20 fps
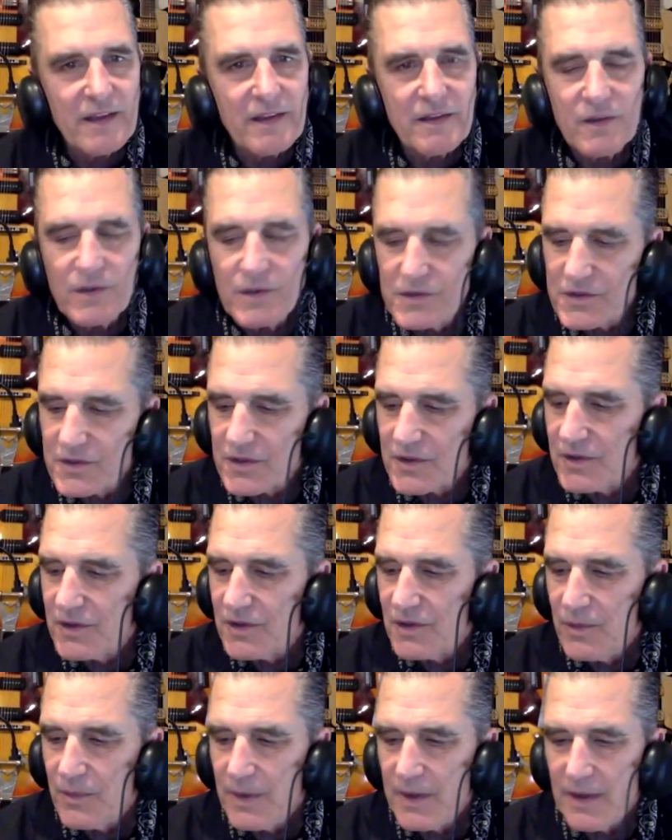Husker
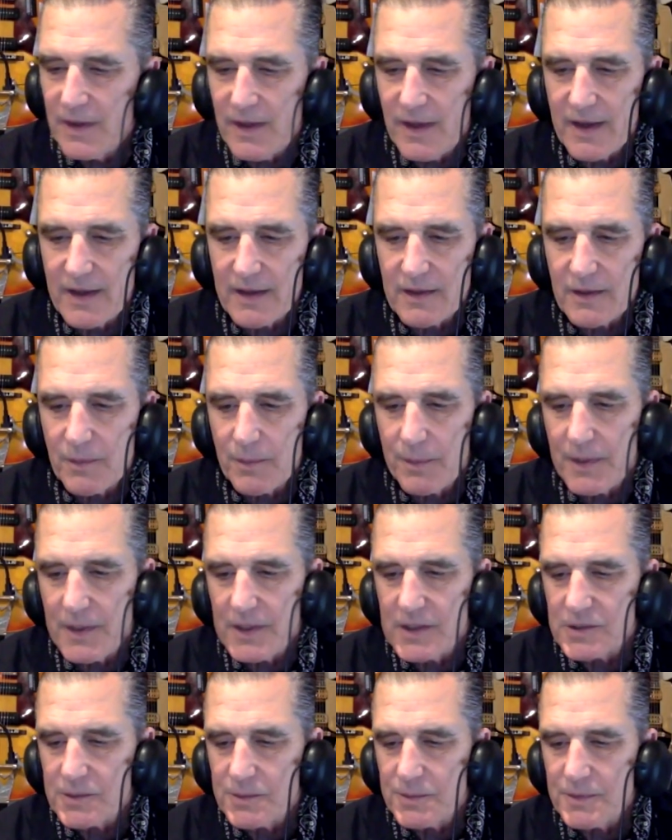Du, we like the
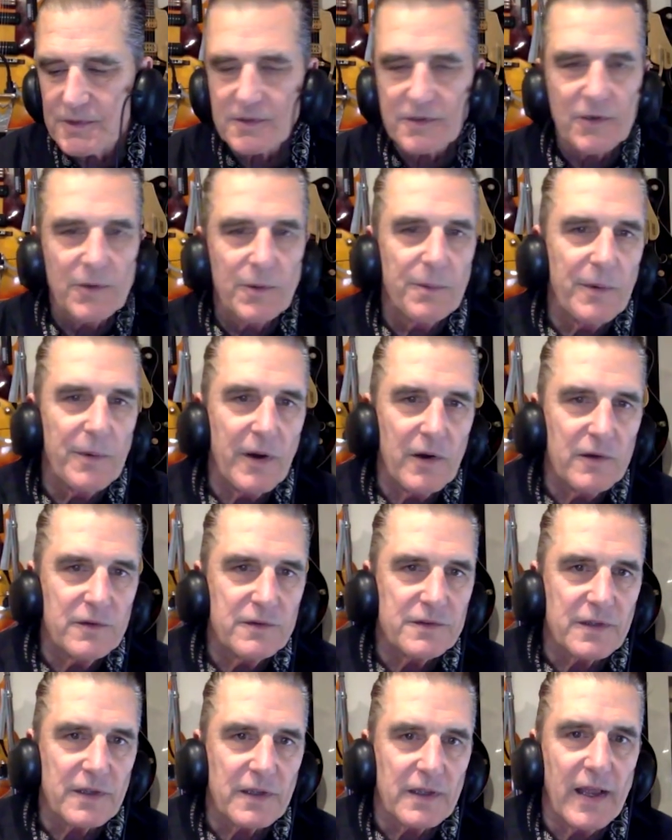Replacements, the
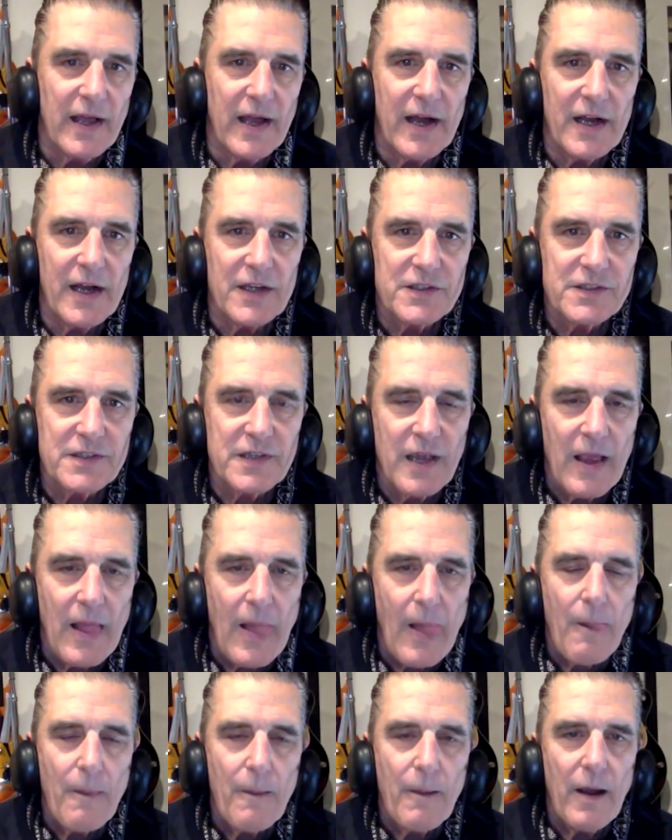Ramones, the Clash.
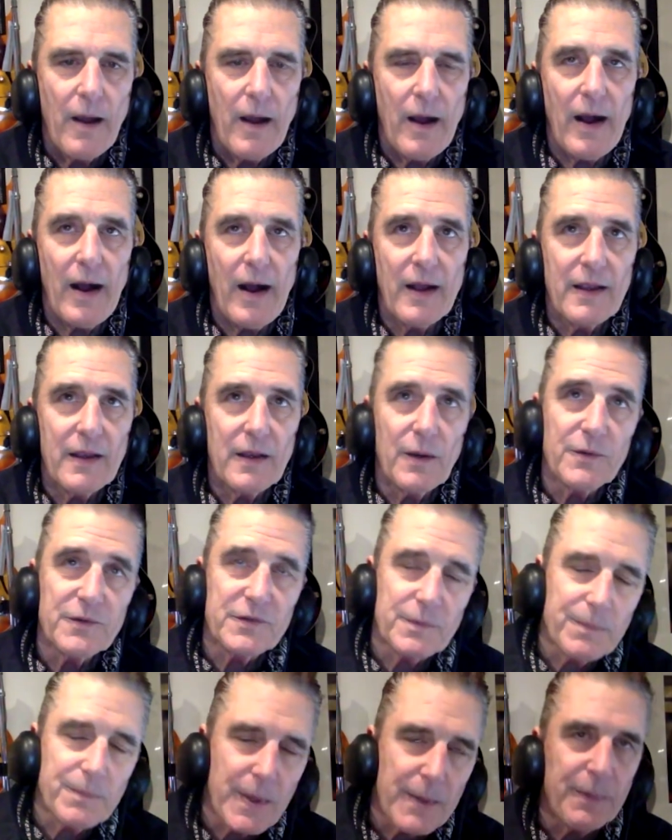
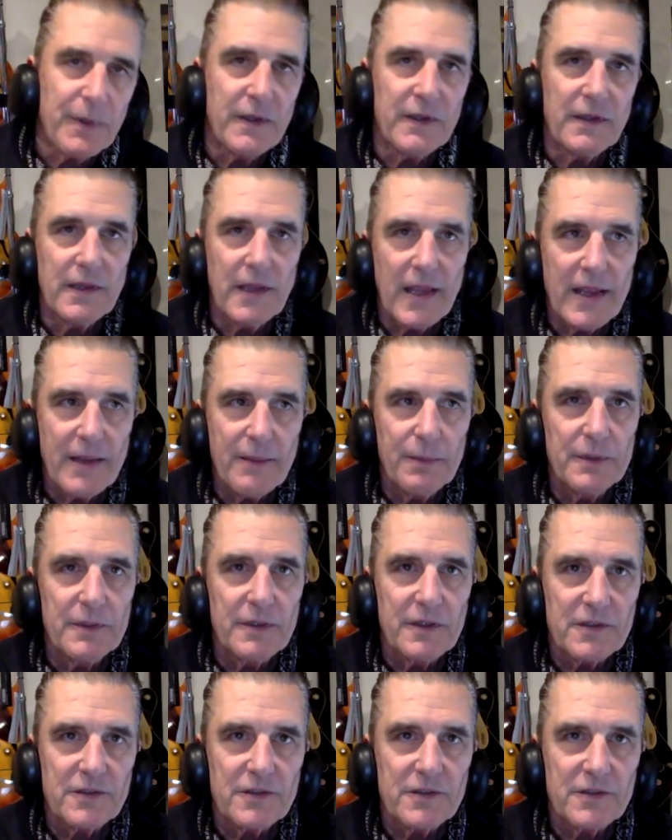Some people have labeled
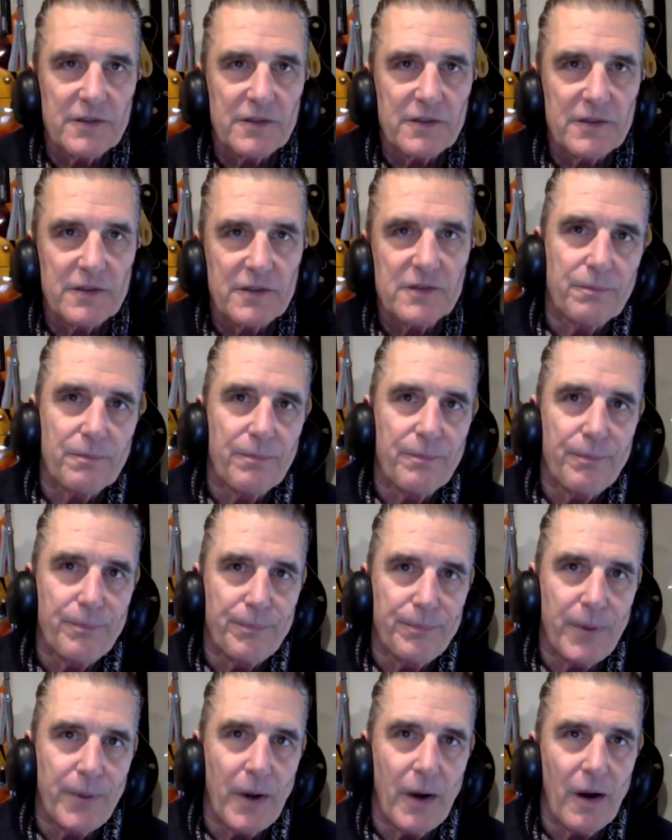us
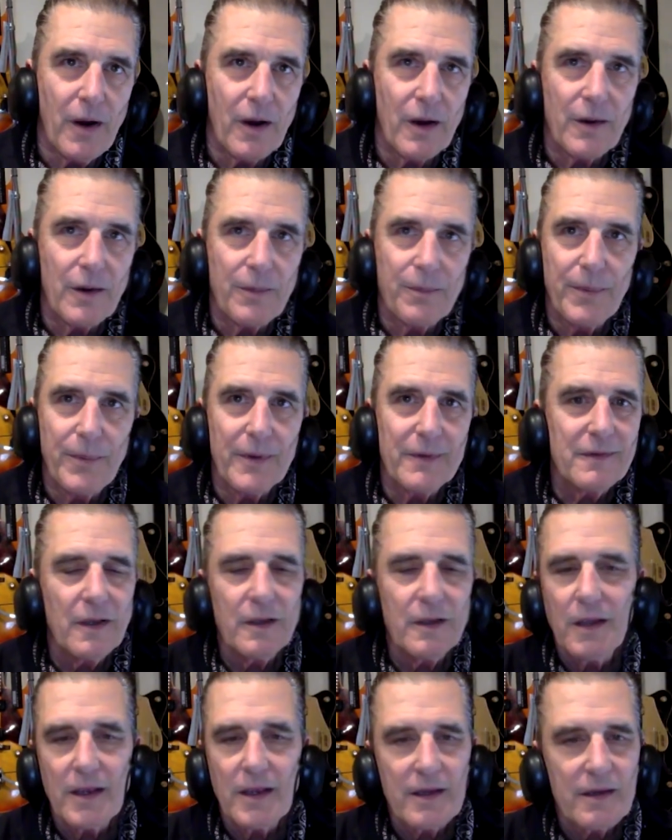punk, but not
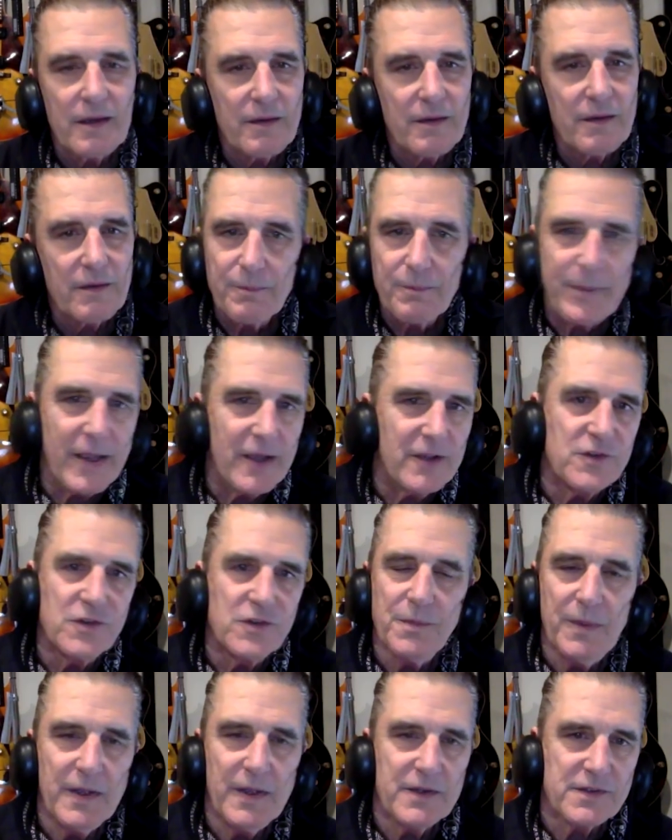like bands you
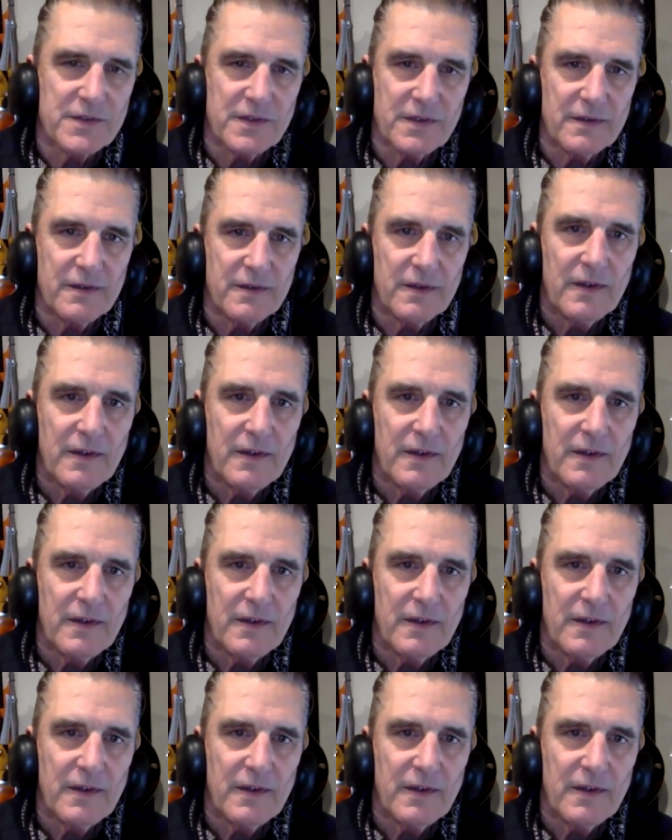mentioned.